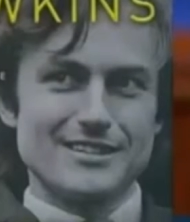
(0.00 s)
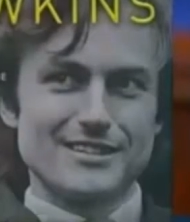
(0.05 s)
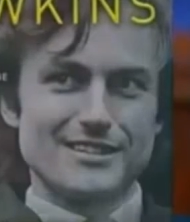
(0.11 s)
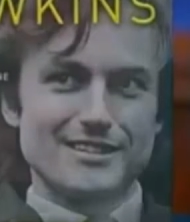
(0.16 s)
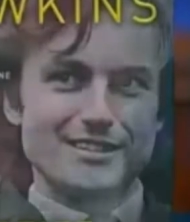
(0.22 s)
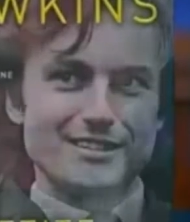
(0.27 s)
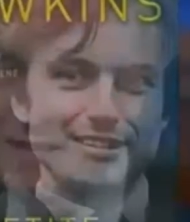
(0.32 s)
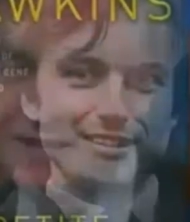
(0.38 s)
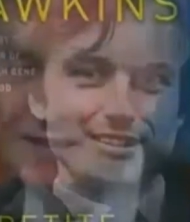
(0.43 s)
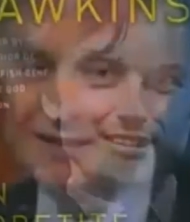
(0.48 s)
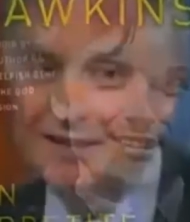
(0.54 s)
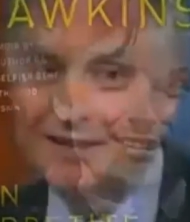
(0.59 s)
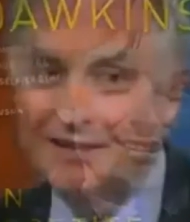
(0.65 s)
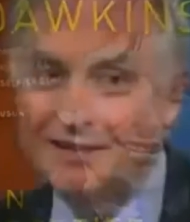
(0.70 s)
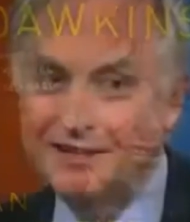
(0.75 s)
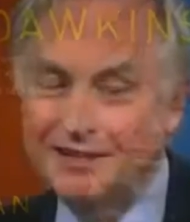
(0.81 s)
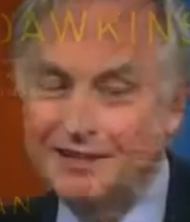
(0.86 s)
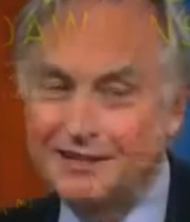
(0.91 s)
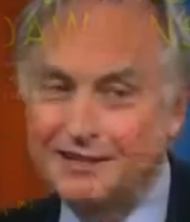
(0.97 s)
Um,
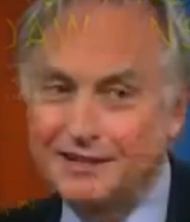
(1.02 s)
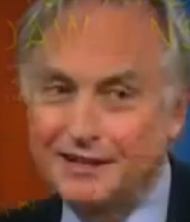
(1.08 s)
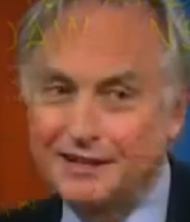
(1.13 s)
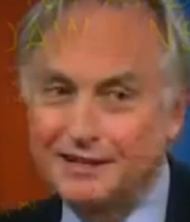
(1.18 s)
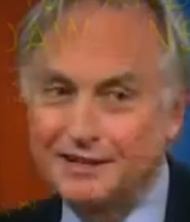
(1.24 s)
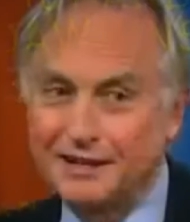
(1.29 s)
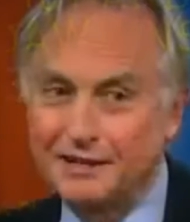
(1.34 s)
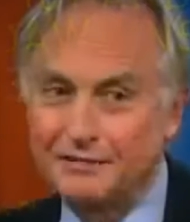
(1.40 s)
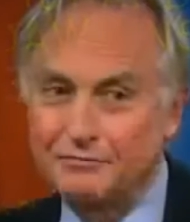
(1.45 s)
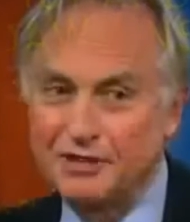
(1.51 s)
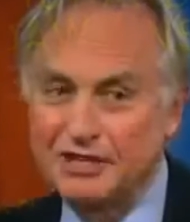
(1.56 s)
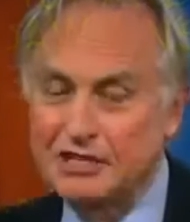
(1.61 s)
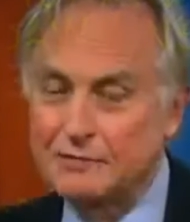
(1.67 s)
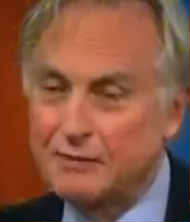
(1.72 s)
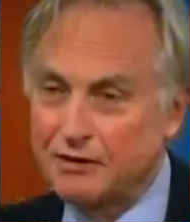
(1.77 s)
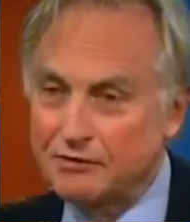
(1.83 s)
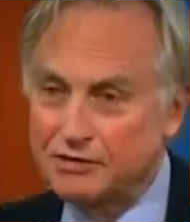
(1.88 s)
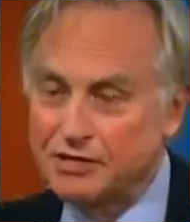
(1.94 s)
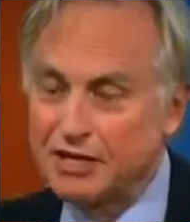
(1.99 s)
the, I'd, I'd, written
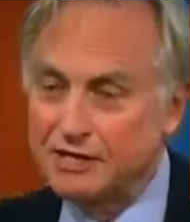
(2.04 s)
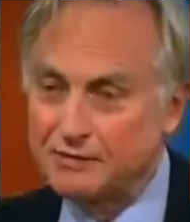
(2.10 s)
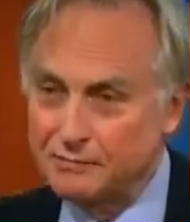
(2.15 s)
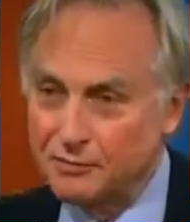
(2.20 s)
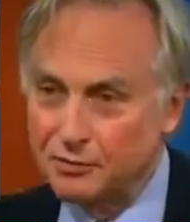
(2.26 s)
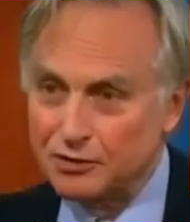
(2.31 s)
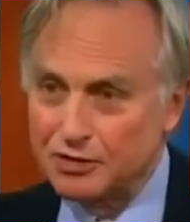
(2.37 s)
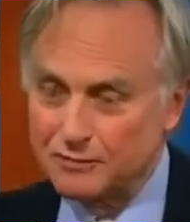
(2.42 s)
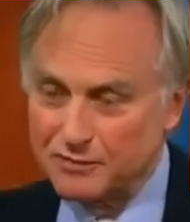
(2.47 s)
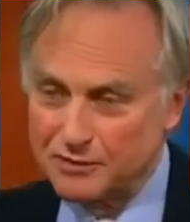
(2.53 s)
about ten books